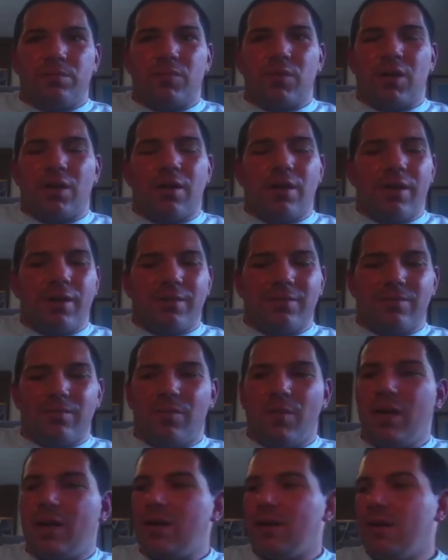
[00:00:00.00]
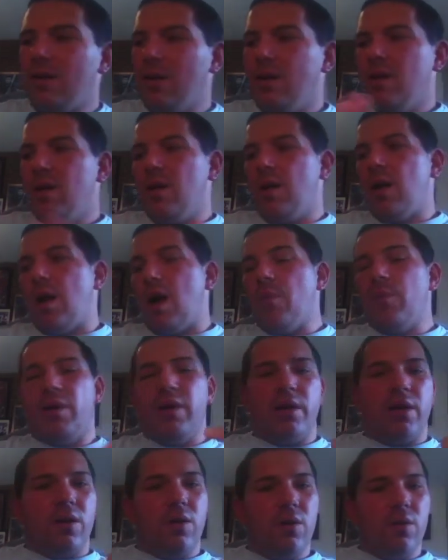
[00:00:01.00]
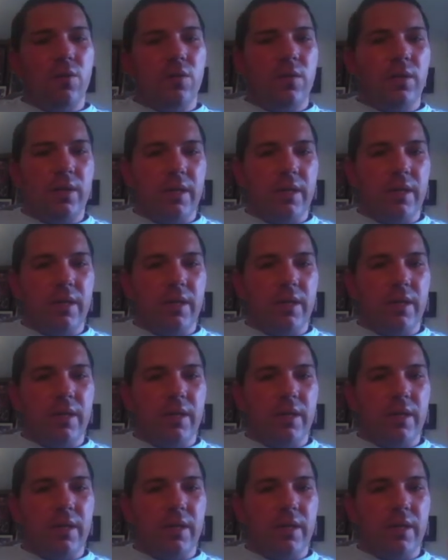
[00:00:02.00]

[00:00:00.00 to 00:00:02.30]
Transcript: Alright. But I'm going to go.